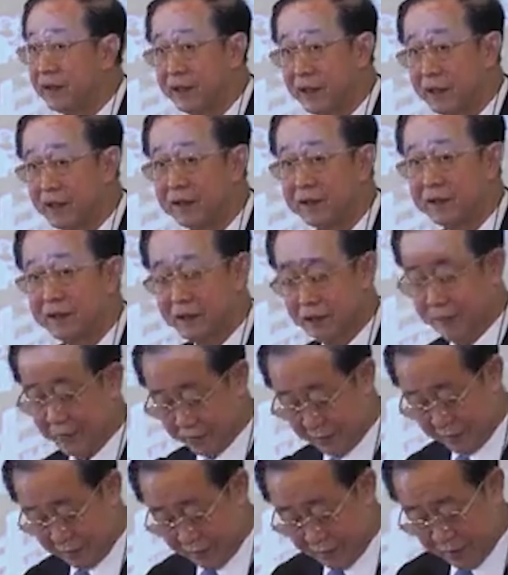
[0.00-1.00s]
think
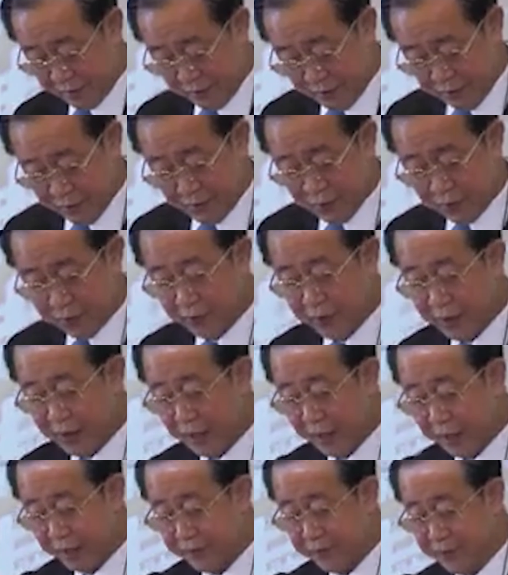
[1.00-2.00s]
what
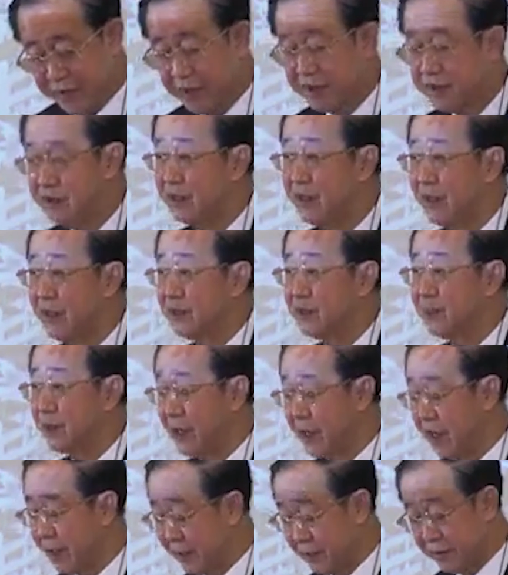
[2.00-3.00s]
I just
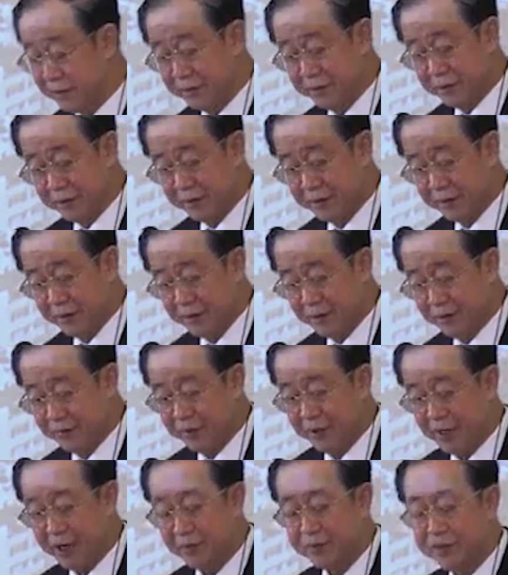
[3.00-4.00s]
explained
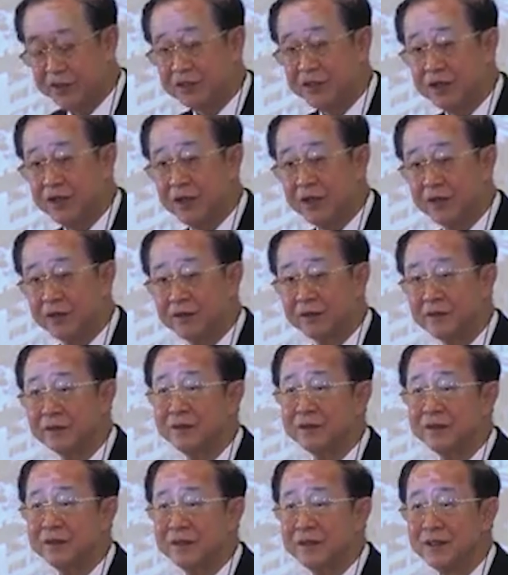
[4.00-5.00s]
perhaps is not
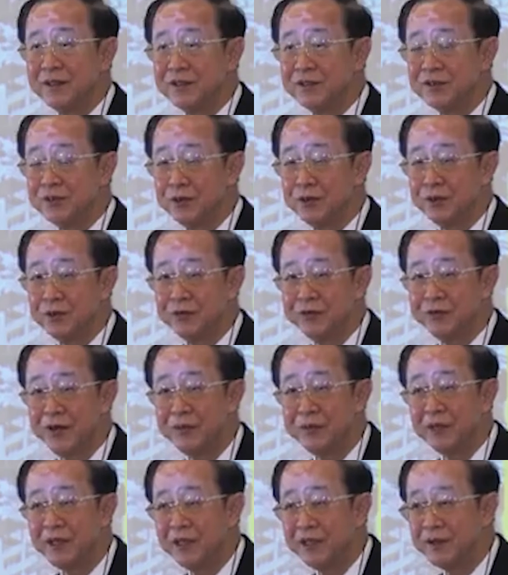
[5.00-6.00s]
so
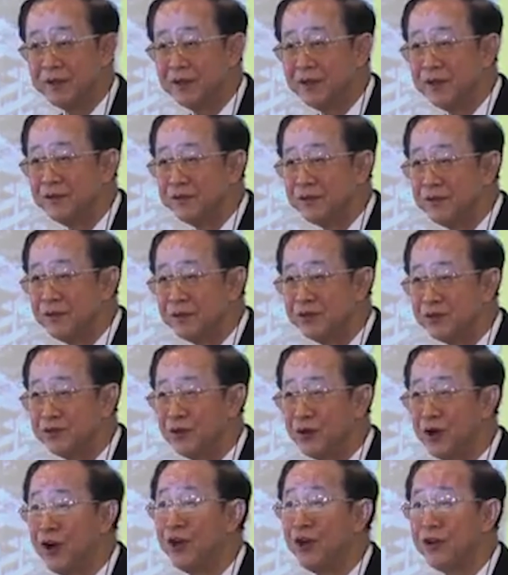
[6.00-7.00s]
familiar
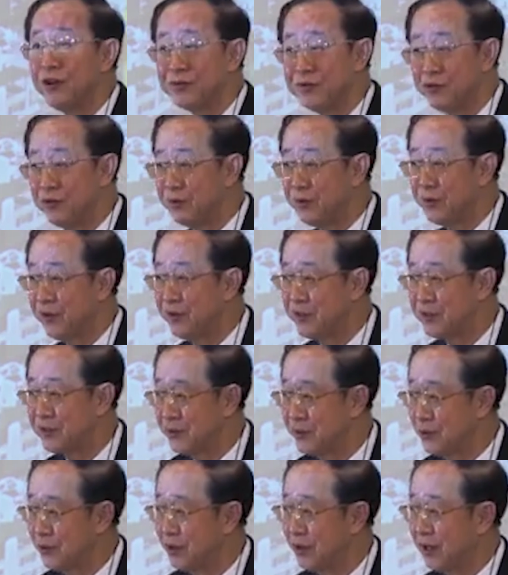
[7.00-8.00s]
to all of you because
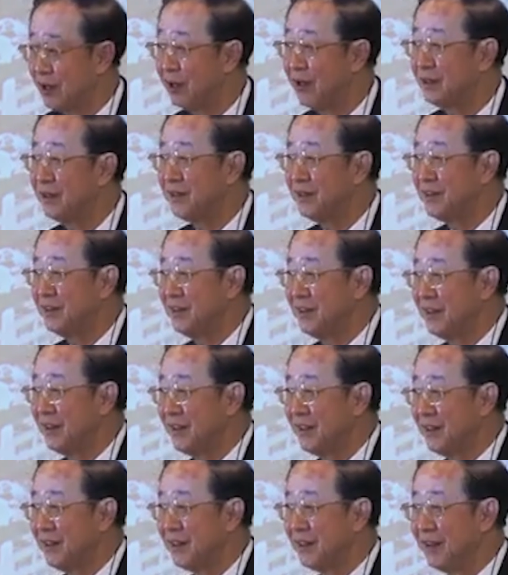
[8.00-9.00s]
you are
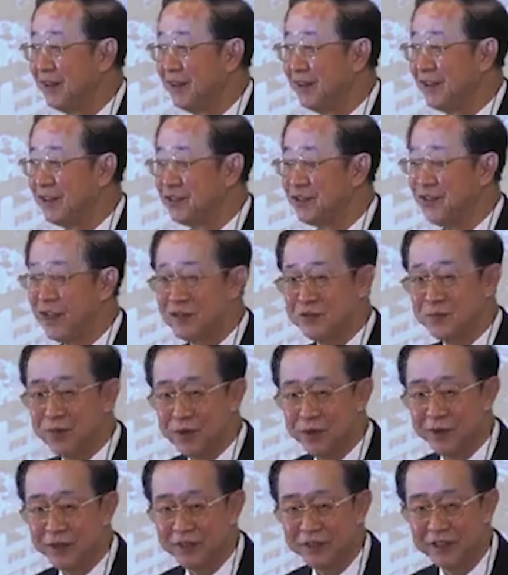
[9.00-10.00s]

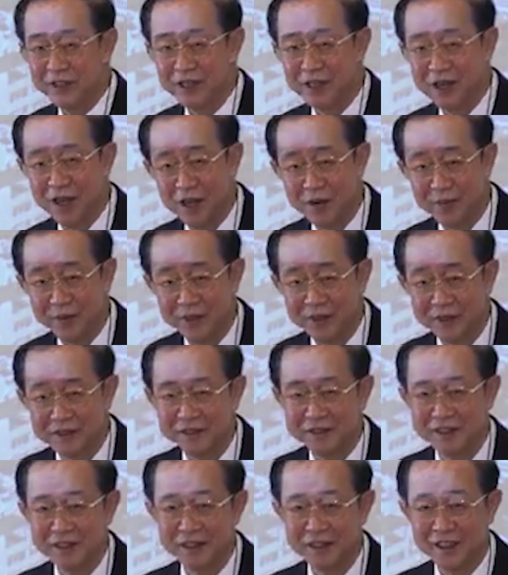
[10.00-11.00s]
transport
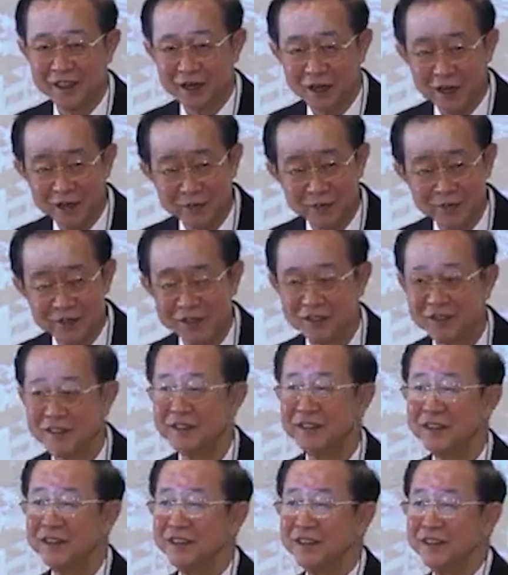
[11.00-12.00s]
economics, economist,
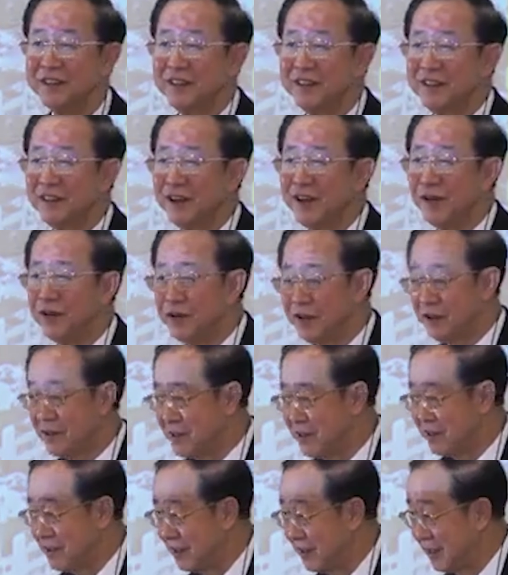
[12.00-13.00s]
or
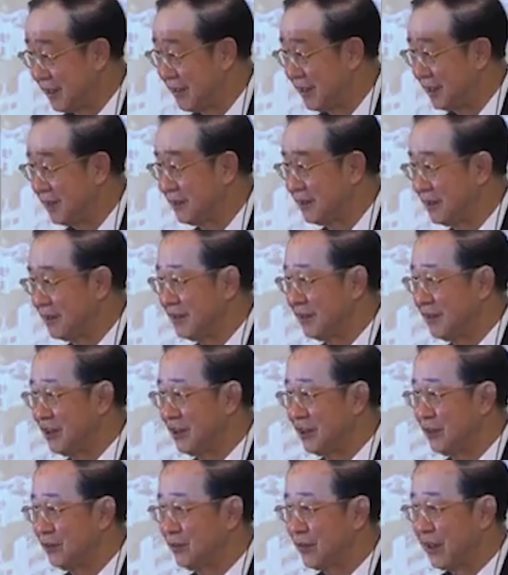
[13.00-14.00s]
engineer.
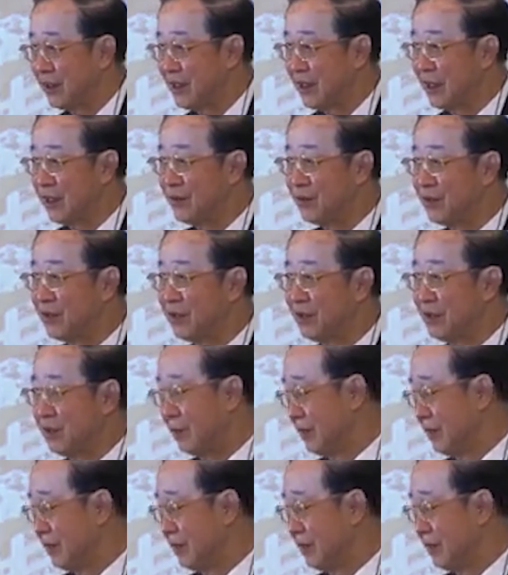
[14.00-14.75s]
But I would